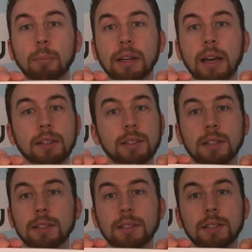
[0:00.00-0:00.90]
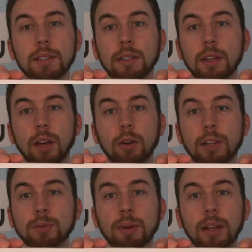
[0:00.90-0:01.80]
because this is, you
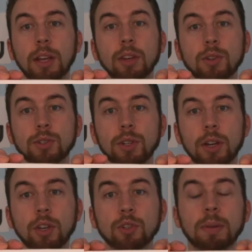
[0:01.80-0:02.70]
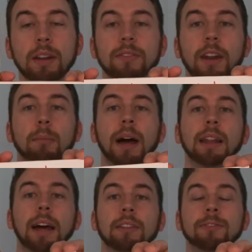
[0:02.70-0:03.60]
know, it's been a huge benefit in
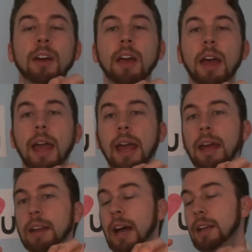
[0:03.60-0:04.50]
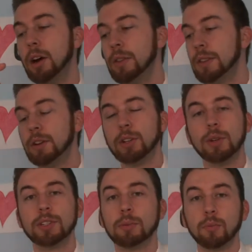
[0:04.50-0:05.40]
my life. And I know that they're
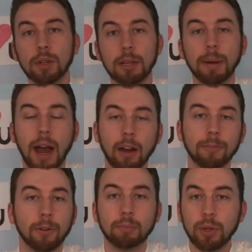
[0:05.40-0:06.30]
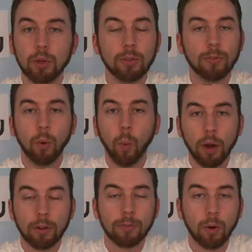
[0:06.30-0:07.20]
doing some really powerful, beautiful,
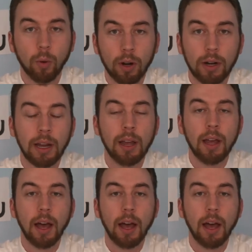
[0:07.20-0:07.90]
wonderful work.